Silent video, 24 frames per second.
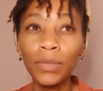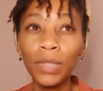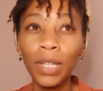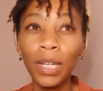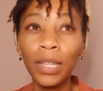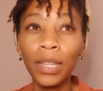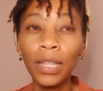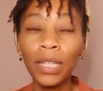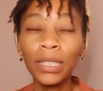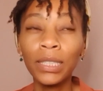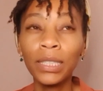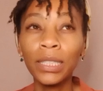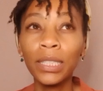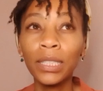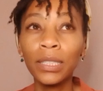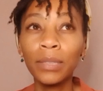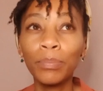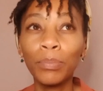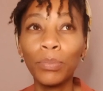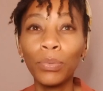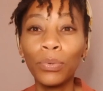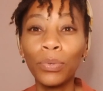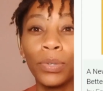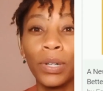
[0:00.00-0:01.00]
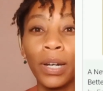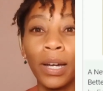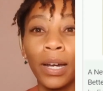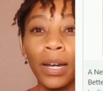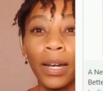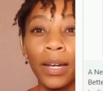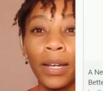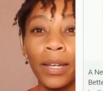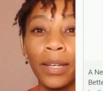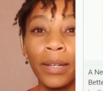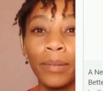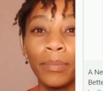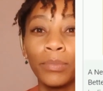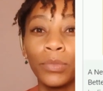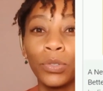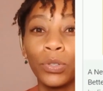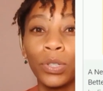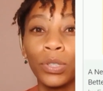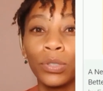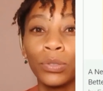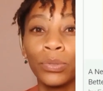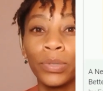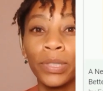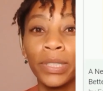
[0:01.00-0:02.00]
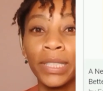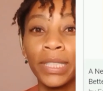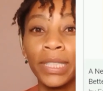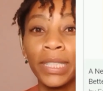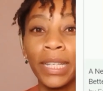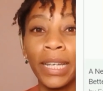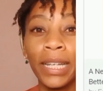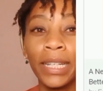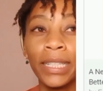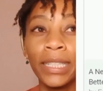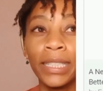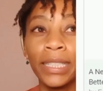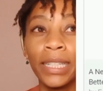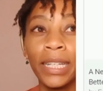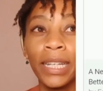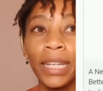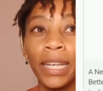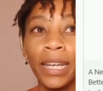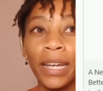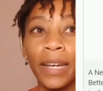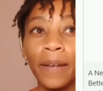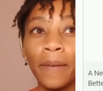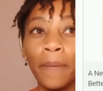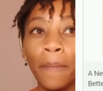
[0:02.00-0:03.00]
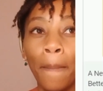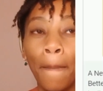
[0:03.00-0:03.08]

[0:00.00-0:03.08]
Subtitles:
there's this book, I am going to insert it here.